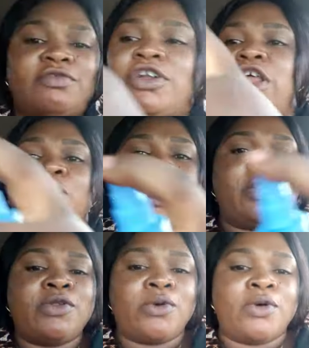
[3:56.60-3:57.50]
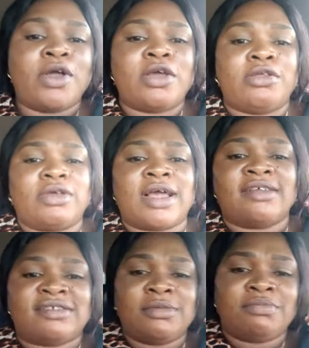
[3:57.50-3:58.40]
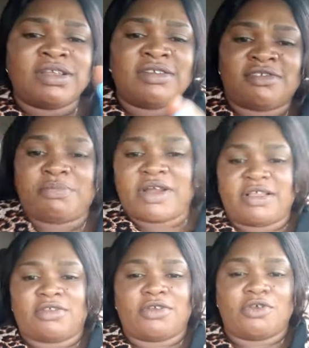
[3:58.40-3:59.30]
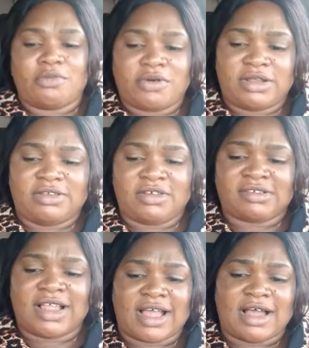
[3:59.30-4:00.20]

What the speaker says: run away. No, you can simply spray it on your body just